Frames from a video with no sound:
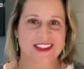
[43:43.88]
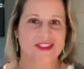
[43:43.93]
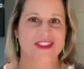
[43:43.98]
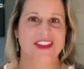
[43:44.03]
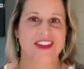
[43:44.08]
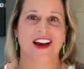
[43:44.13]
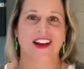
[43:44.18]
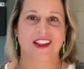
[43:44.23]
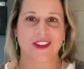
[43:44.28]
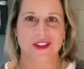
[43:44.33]
of
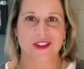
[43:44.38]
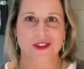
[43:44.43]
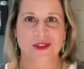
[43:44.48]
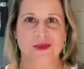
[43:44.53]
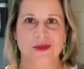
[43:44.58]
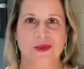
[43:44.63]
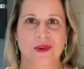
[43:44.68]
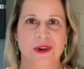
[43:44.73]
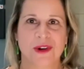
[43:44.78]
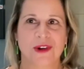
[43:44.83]
dollars
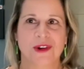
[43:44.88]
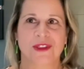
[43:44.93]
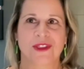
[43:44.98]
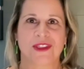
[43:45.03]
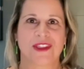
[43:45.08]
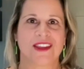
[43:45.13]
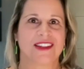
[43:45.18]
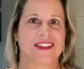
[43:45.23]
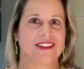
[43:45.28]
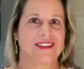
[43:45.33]
worth
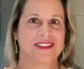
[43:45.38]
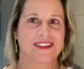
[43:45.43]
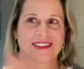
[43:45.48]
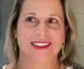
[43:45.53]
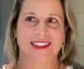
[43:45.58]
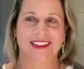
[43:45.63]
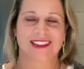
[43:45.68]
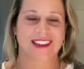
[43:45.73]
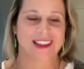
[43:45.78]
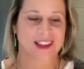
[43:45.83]
and
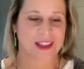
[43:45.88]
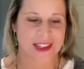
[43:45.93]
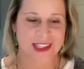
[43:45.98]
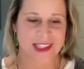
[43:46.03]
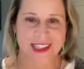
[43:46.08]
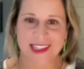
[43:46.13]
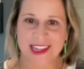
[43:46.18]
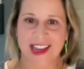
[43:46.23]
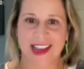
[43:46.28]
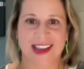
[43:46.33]

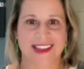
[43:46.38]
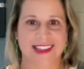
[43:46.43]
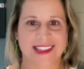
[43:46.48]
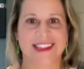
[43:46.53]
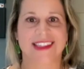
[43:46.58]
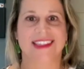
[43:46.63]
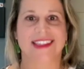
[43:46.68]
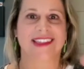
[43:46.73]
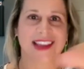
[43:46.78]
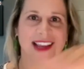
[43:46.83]
stacks
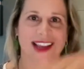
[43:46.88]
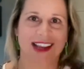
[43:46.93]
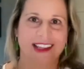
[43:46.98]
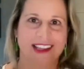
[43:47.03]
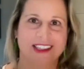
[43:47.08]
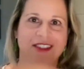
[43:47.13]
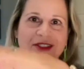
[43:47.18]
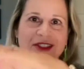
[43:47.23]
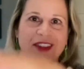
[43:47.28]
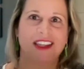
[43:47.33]
and
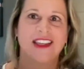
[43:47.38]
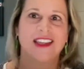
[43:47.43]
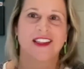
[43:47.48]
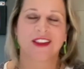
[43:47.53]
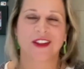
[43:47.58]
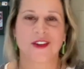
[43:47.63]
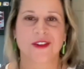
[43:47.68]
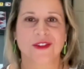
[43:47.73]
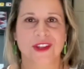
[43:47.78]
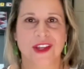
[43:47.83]
stacks of
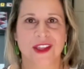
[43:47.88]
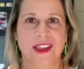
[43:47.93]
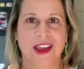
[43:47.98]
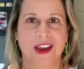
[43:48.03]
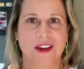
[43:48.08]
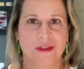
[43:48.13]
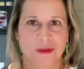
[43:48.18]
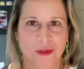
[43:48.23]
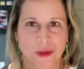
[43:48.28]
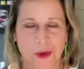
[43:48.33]
kilos on
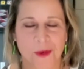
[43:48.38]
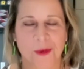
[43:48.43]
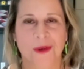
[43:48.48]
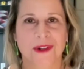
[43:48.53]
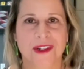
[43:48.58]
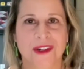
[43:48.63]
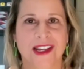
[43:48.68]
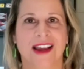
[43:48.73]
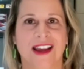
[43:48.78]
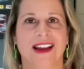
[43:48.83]
that
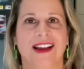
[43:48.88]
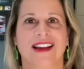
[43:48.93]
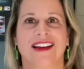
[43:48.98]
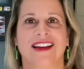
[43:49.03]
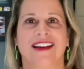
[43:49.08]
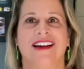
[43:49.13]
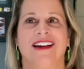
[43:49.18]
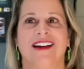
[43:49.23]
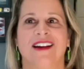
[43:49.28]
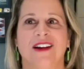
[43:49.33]
forward deck.
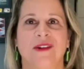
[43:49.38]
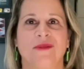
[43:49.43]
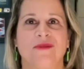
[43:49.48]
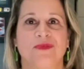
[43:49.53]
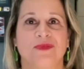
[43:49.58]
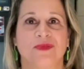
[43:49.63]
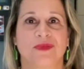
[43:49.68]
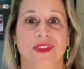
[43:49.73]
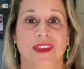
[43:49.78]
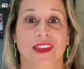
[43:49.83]
Um,
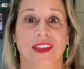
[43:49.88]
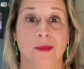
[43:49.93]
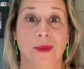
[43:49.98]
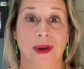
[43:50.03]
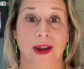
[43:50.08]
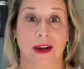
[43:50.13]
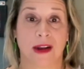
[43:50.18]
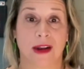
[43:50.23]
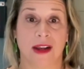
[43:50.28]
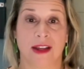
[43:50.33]
oh
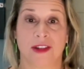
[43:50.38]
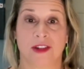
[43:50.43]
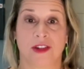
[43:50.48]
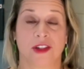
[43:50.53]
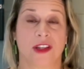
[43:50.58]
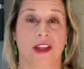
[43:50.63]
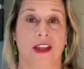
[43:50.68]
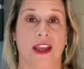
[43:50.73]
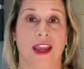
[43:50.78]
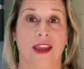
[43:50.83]
my gosh.
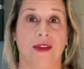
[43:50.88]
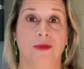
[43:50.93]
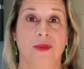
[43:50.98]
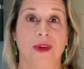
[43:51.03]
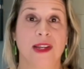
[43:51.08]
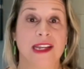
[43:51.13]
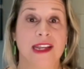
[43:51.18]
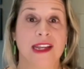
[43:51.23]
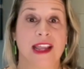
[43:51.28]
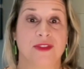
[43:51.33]
And
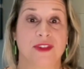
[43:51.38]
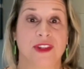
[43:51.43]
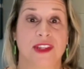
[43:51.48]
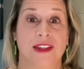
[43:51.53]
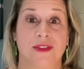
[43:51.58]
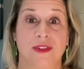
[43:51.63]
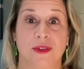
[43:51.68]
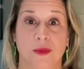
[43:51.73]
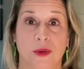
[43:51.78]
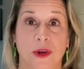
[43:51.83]
we didn't have to
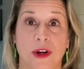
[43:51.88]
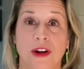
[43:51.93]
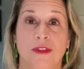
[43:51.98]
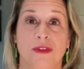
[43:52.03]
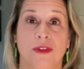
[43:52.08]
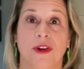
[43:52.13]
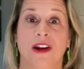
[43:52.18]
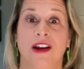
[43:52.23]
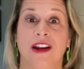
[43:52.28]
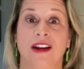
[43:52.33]
even work
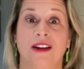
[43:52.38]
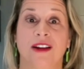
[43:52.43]
for it.